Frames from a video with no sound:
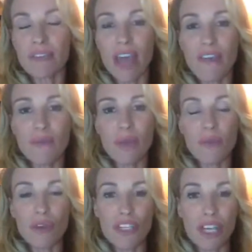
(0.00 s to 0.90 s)
If you haven't
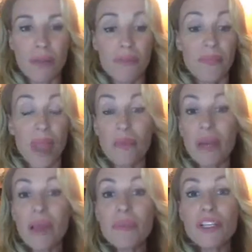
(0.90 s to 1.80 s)
been watching, I
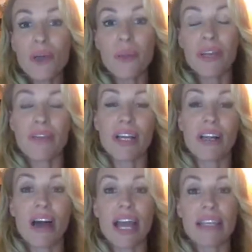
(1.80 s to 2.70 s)
bring up a topic of a
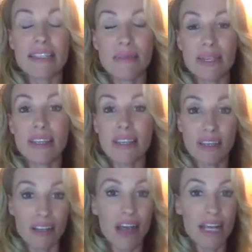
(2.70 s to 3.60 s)
client, something that a
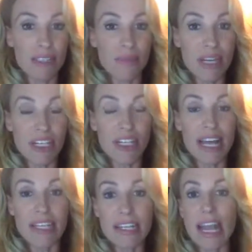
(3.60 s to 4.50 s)
client's mentioned
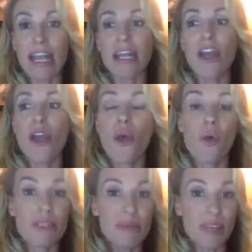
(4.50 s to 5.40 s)
that day
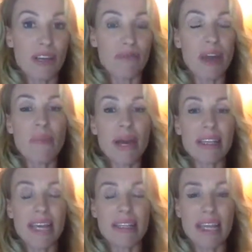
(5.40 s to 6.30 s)
or something I've read
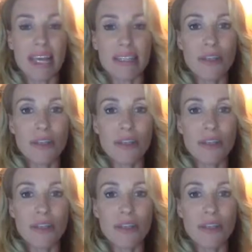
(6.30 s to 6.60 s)
about that day.